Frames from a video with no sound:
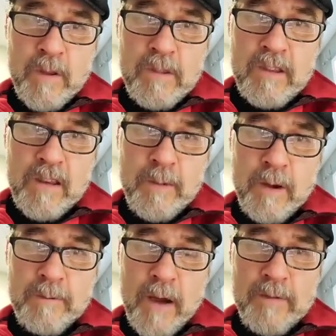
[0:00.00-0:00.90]
It's going to be
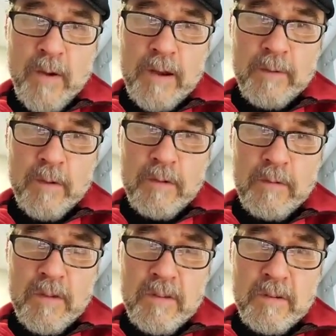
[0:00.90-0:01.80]
our 5-year
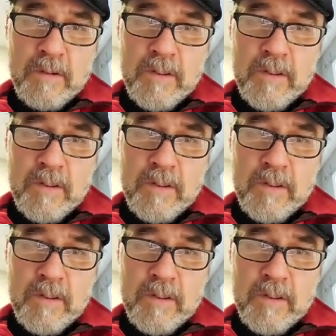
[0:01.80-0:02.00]
anniversary soon.